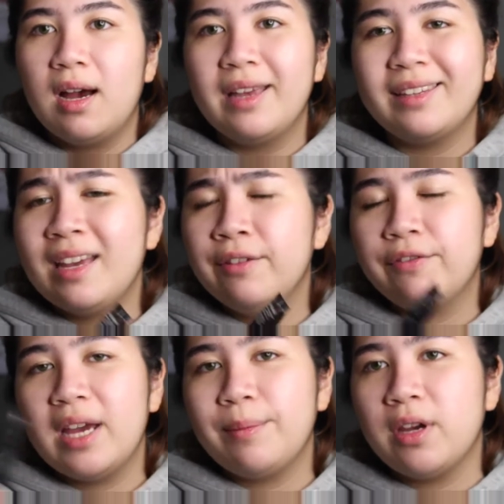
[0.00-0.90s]
I can't
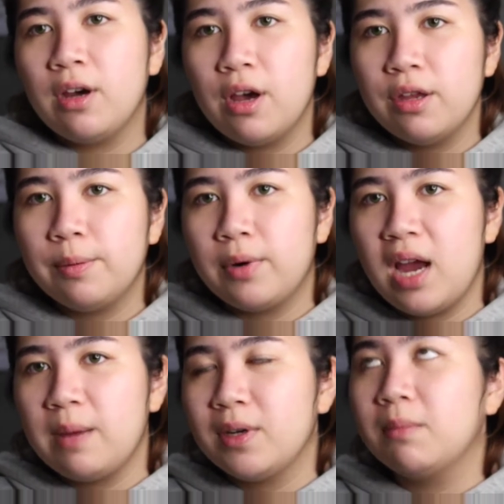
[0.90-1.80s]
find my other
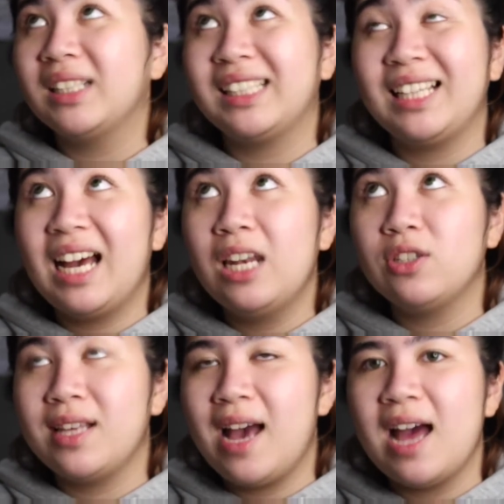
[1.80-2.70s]
primer,
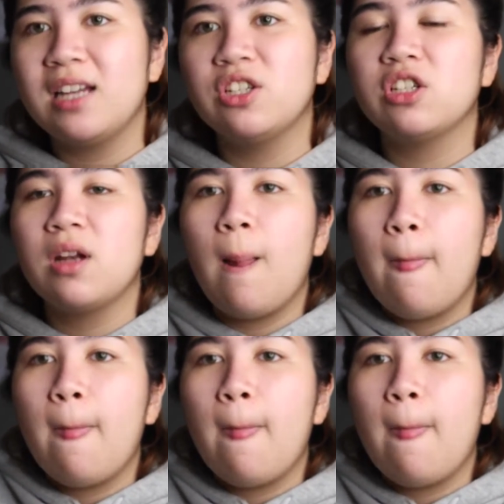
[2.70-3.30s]
magtatagalog si Ange.